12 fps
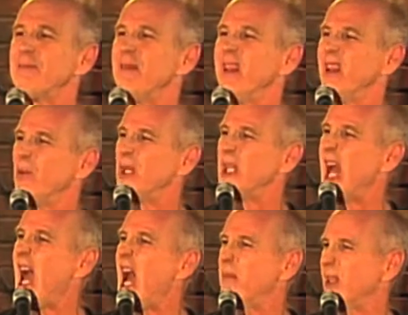something would
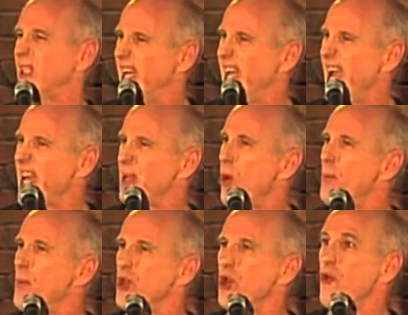happen. And in a
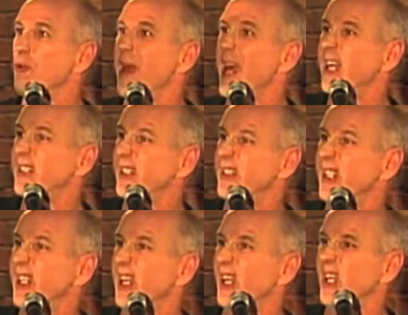moment, you go from
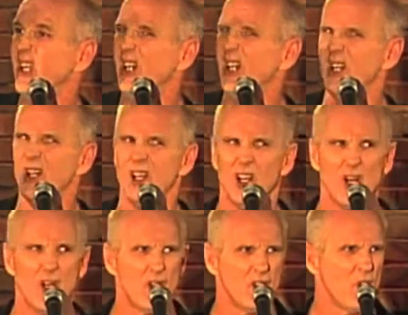ecstasy
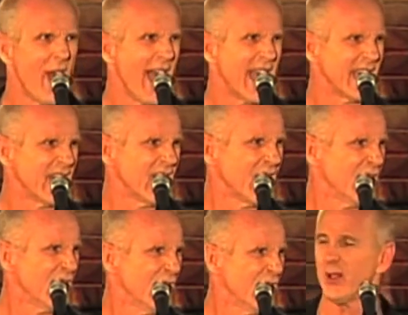to agony.
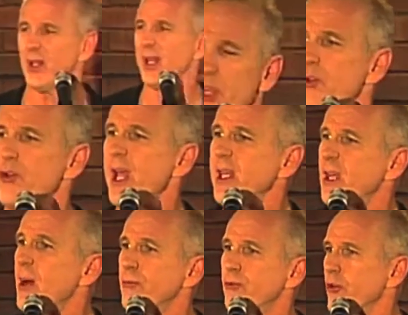Like your
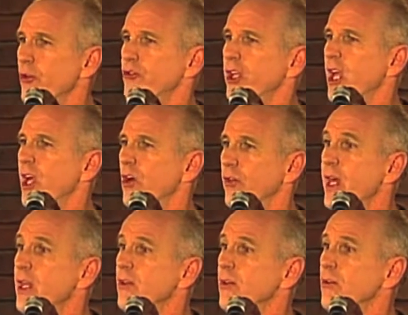date comes dressed to kill,
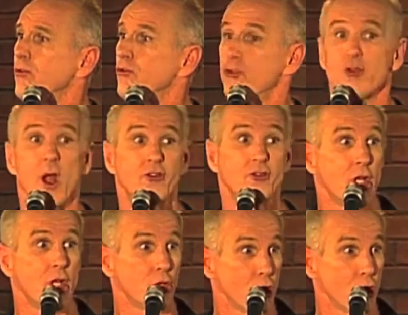then she tries to